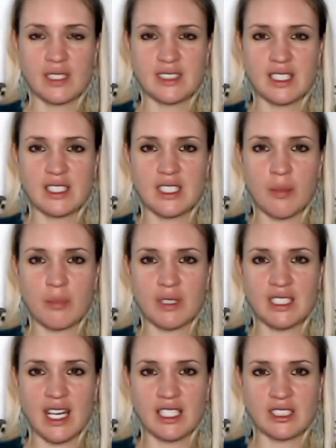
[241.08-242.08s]
But it's an
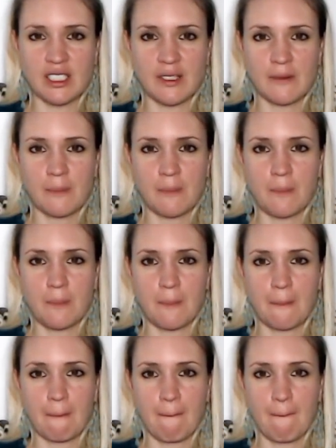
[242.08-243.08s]
interpretation.
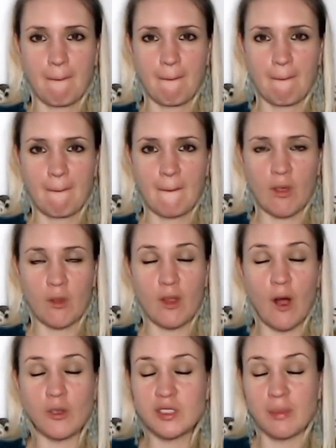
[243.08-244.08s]
So
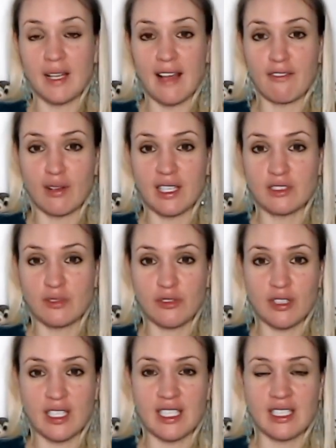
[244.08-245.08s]
on the ultimate level, it's
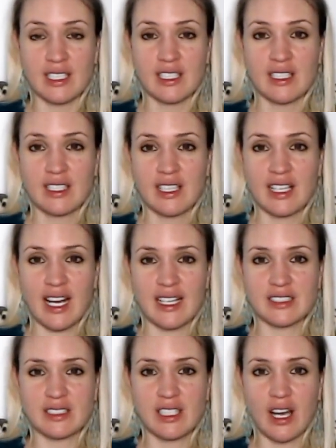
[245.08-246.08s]
free. It
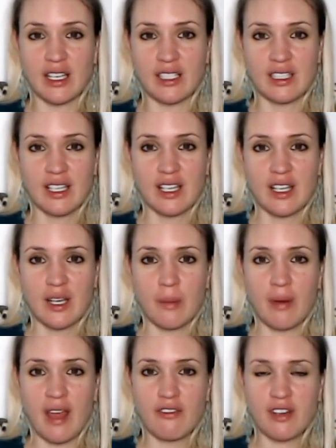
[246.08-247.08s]
has none.
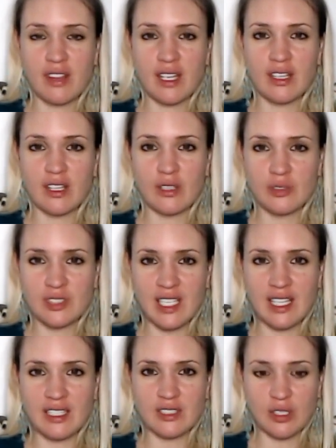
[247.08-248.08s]
But everything that you
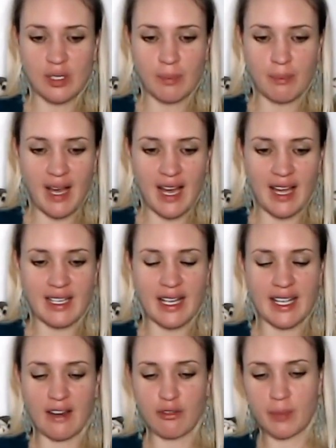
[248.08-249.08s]
see that's good and
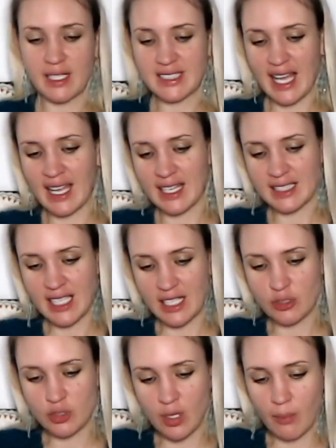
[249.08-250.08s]
bad, like everybody's anger
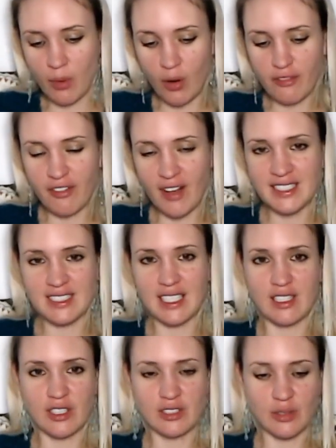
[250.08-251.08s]
tantrum or
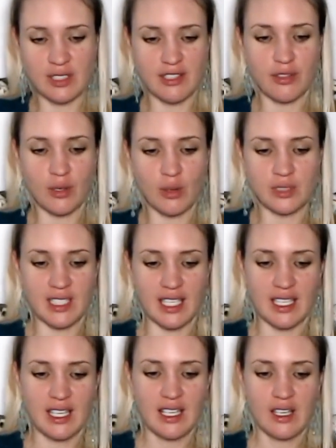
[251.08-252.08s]
feistiness or
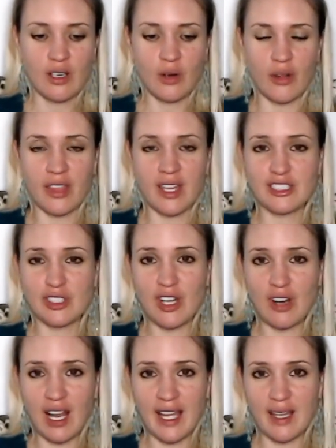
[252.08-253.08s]
difficulty or things you
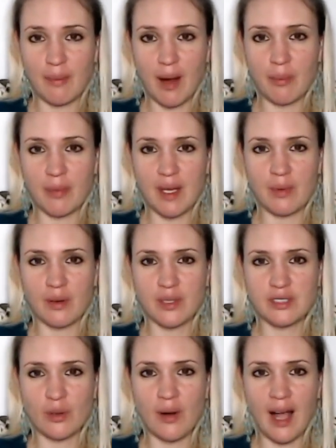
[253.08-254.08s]
don't like about
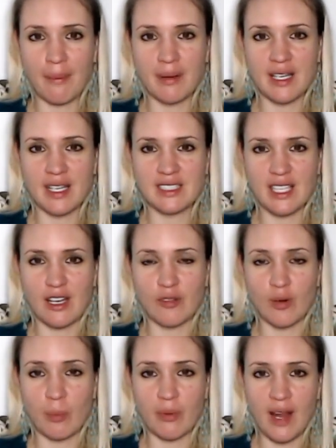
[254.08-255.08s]
people, is all happening
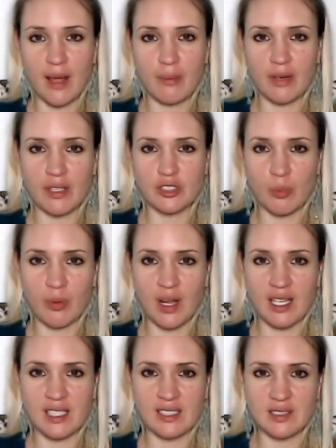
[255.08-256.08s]
inside of your brain, because your
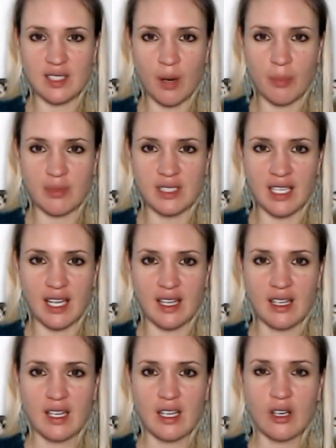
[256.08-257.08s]
brain is interpreting
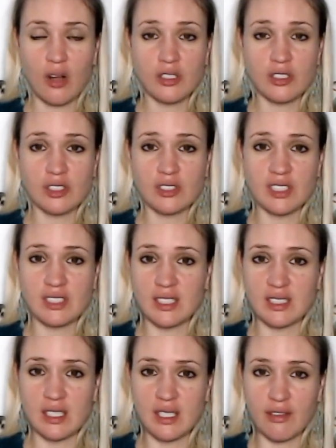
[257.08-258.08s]
it.
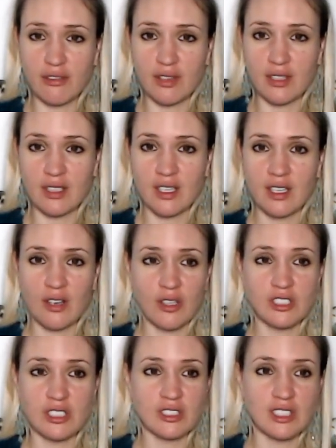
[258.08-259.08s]
Consciousness is indifferent.
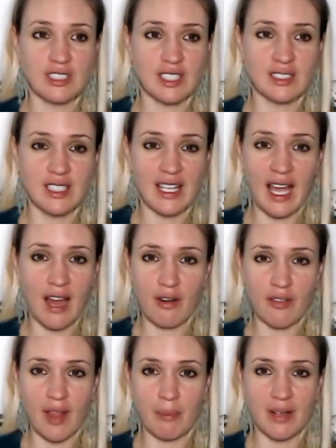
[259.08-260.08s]
Consciousness doesn't
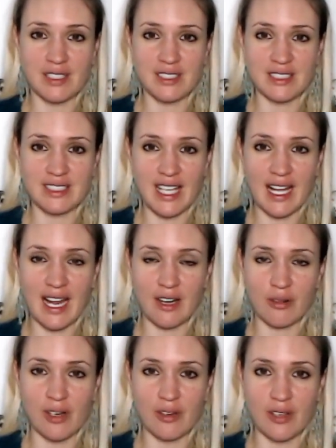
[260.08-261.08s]
care if that person's getting
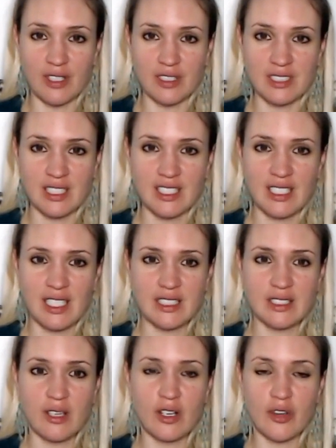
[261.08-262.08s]
angry or not.
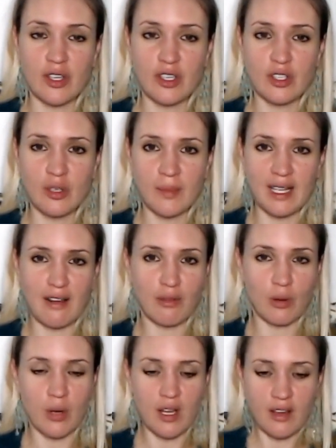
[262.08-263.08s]
It's only on the human
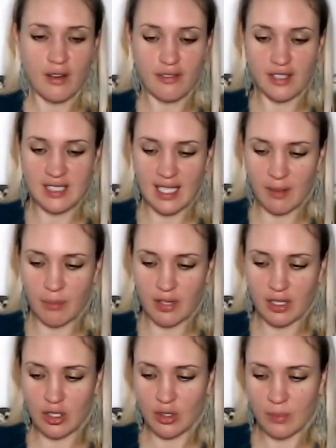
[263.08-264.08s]
level, fitting in
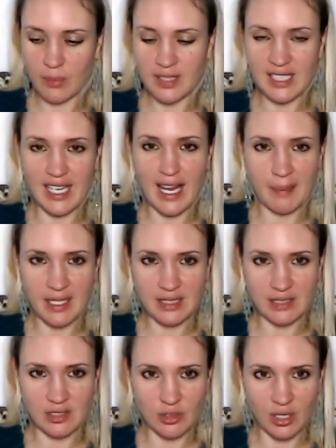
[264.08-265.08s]
with the human
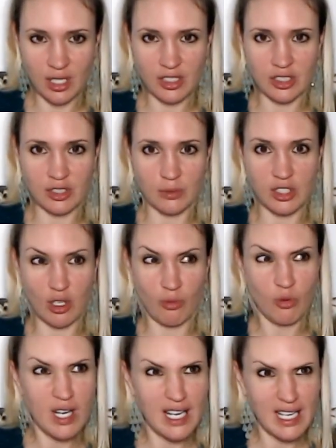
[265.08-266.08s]
dynamics and structures, which
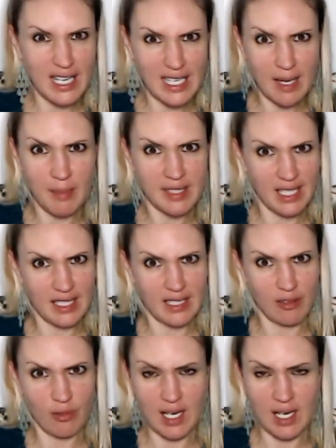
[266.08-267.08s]
are really
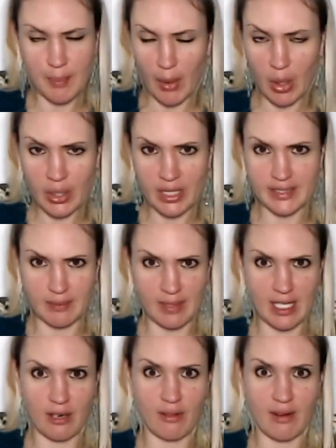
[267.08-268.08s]
limited and really bonkers
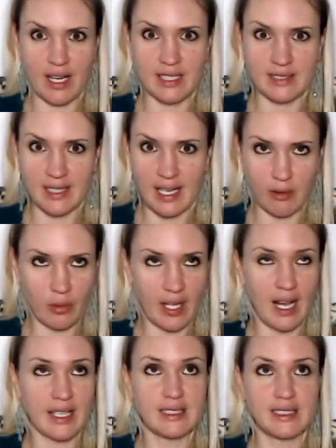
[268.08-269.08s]
and really crazy, like
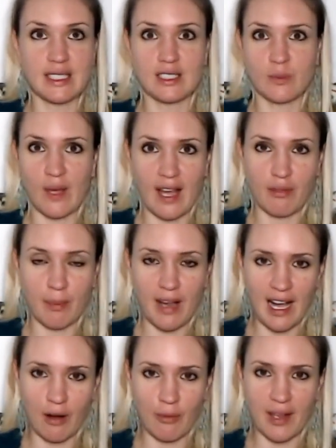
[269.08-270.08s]
all the ideas we have
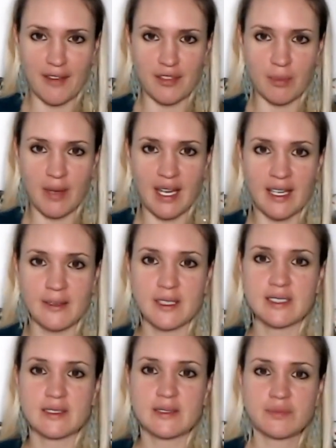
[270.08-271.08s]
about how we have to be.
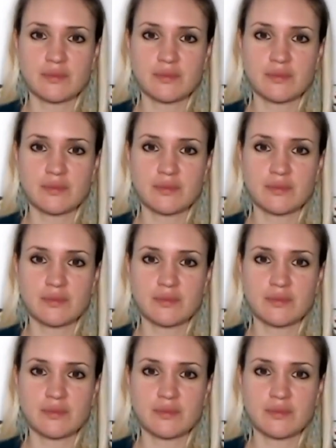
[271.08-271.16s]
